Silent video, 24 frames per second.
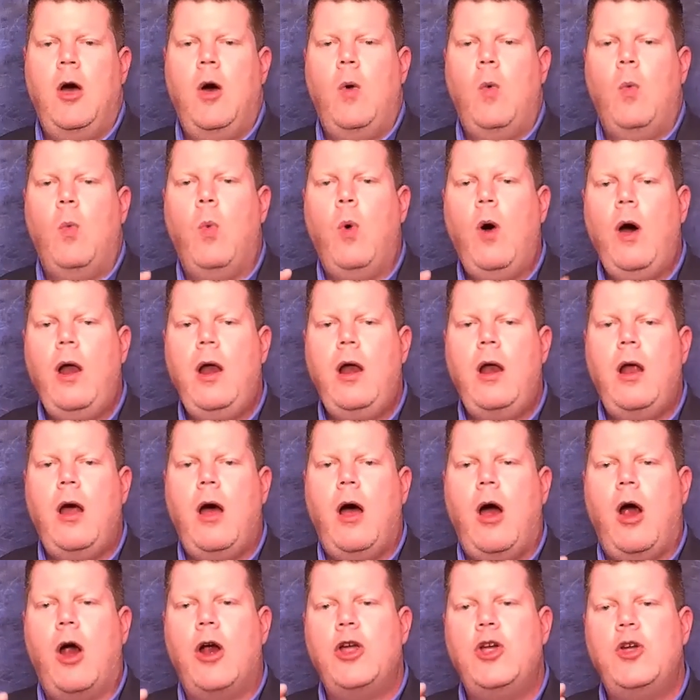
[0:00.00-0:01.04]
What
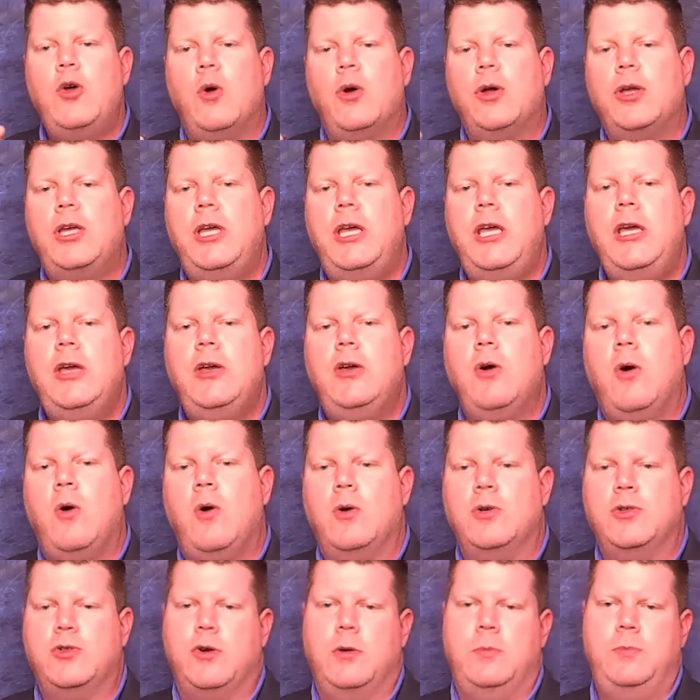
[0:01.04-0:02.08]
are your key
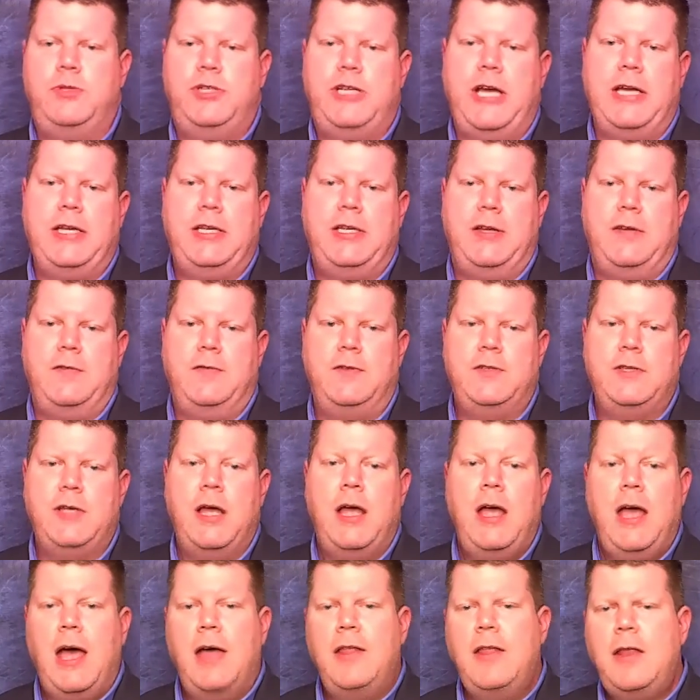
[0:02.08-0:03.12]
goals or objectives?
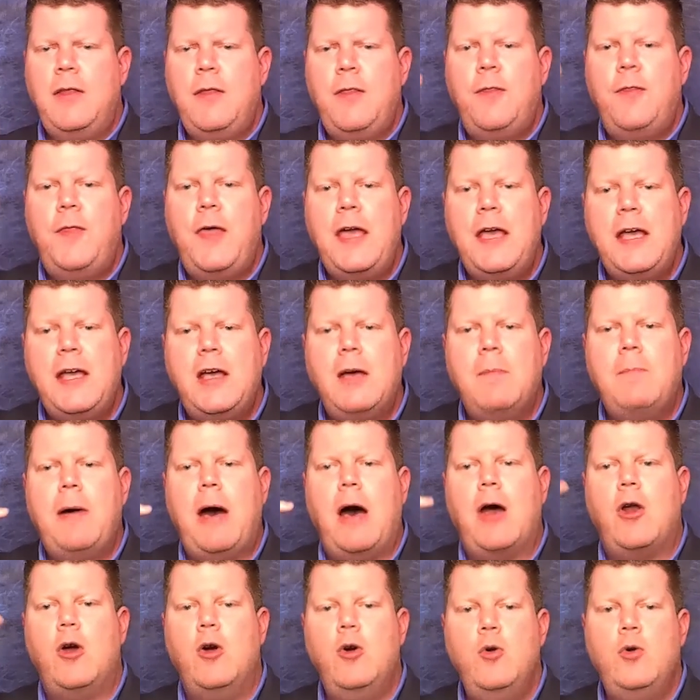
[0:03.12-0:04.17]
And then think
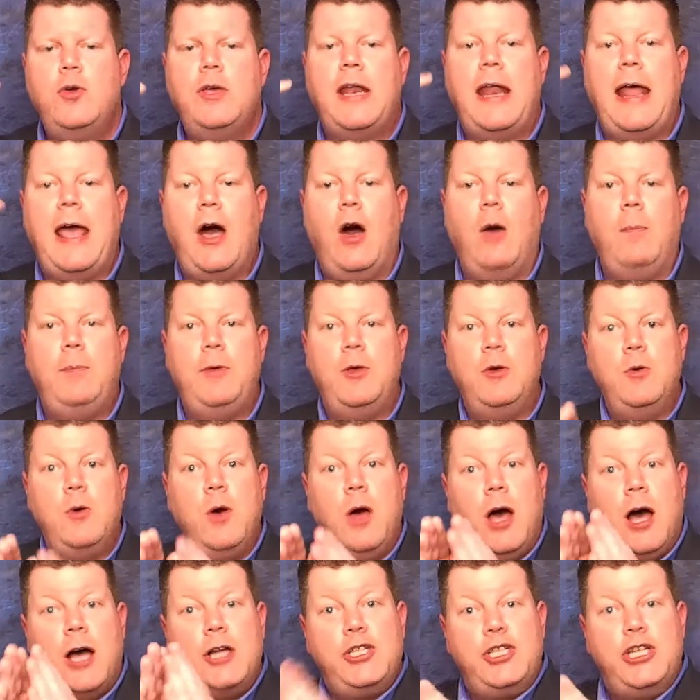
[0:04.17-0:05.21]
about who can help you
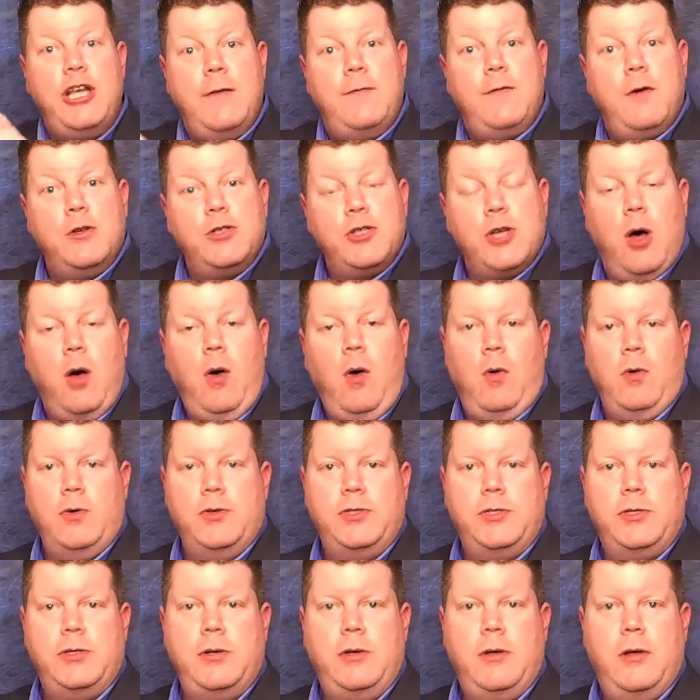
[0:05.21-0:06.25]
achieve those
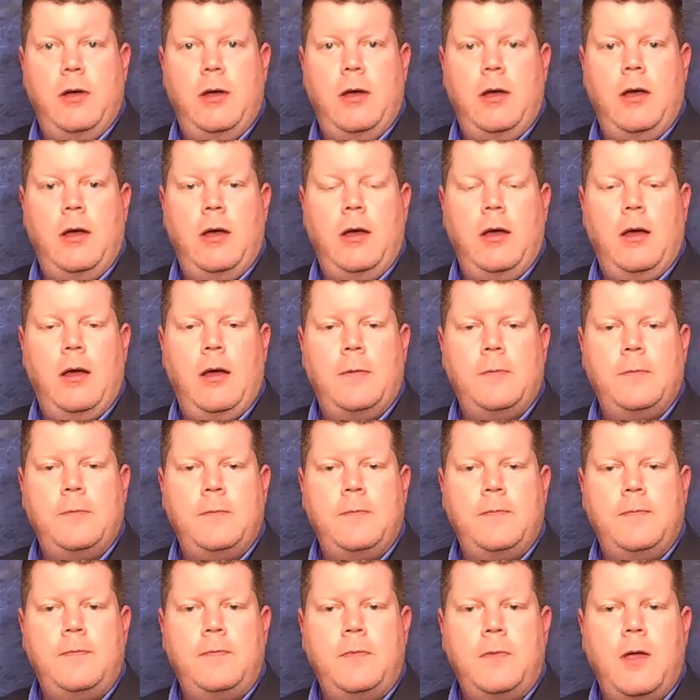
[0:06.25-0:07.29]
goals.
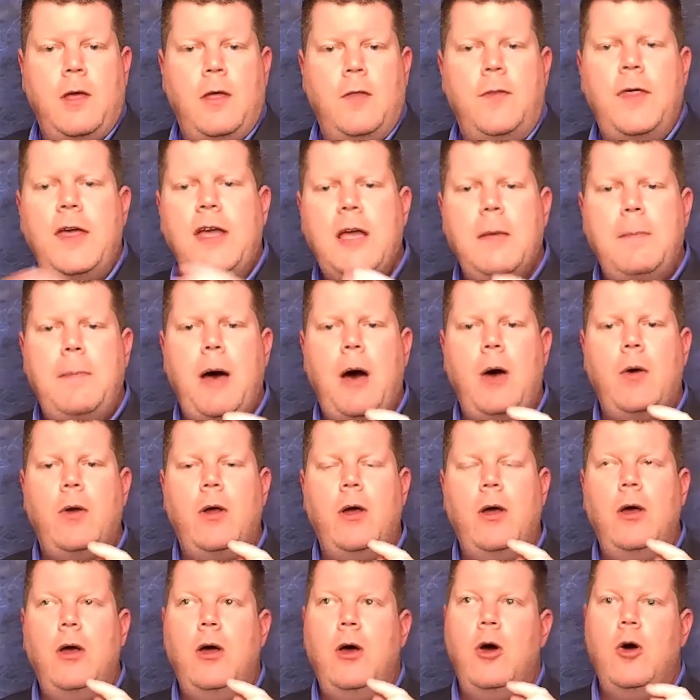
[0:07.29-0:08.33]
Think about
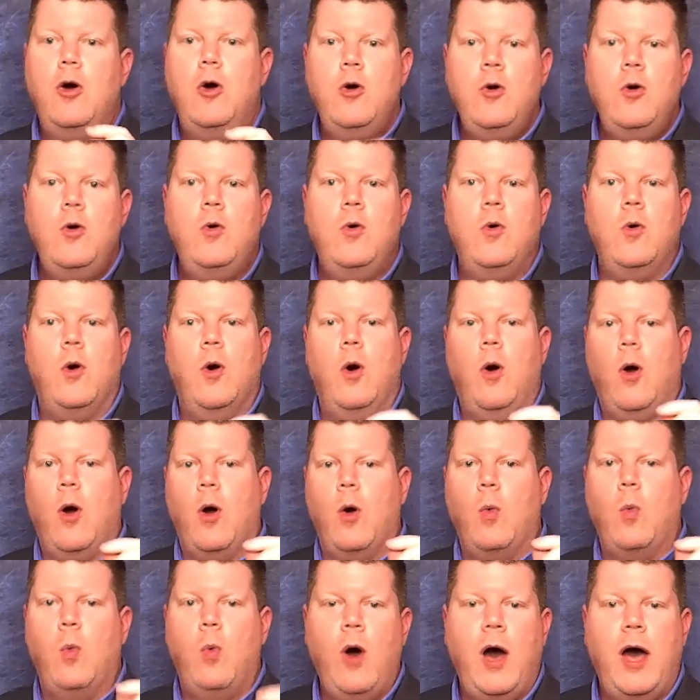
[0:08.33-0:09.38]
who
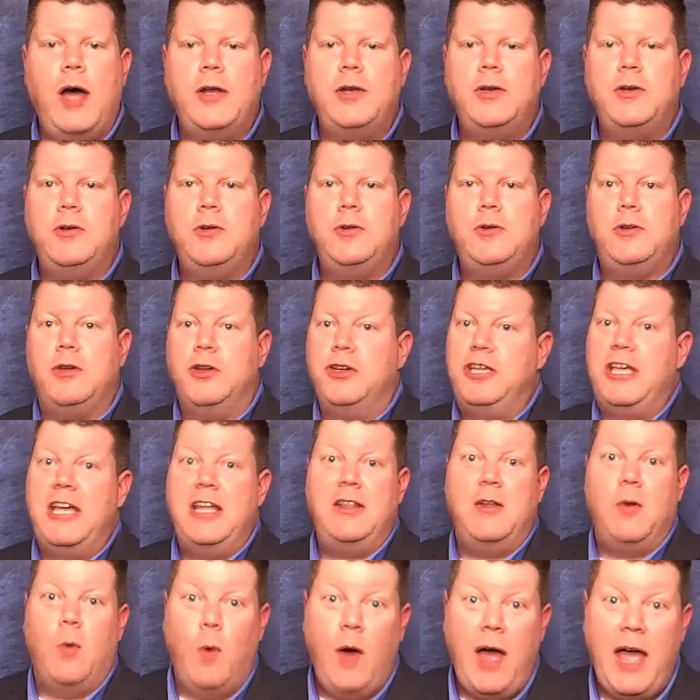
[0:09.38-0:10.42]
or what could get
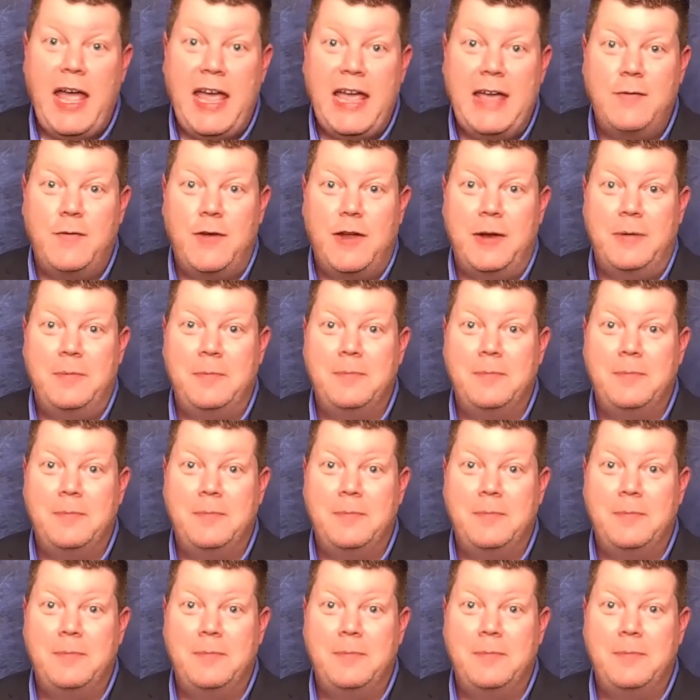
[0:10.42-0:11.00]
in the way even.